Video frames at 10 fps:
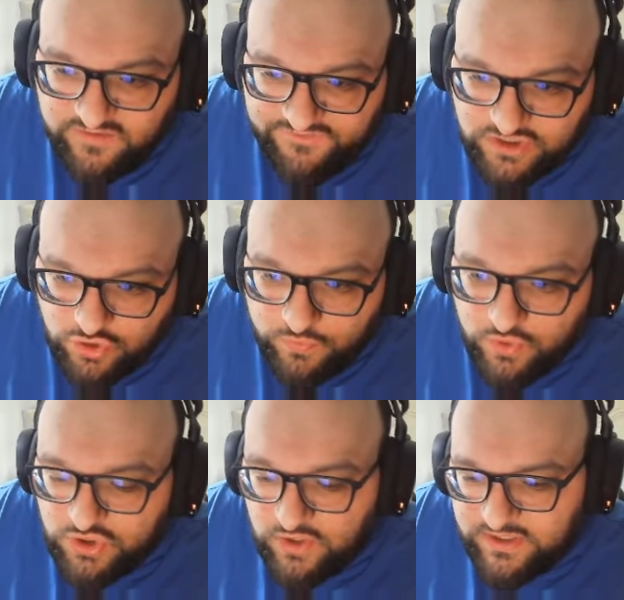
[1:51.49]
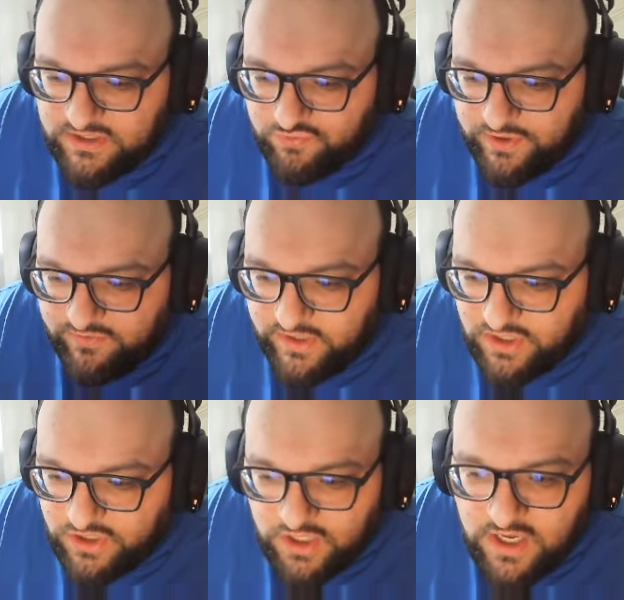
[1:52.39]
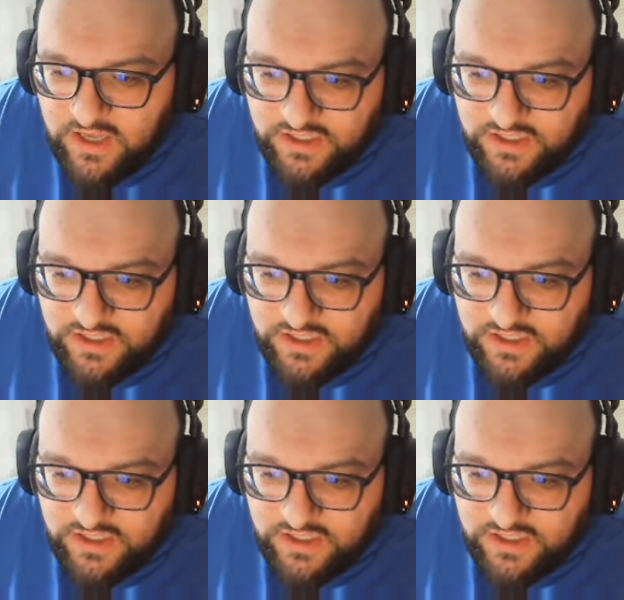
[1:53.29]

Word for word: The physical boost on this is really, really good.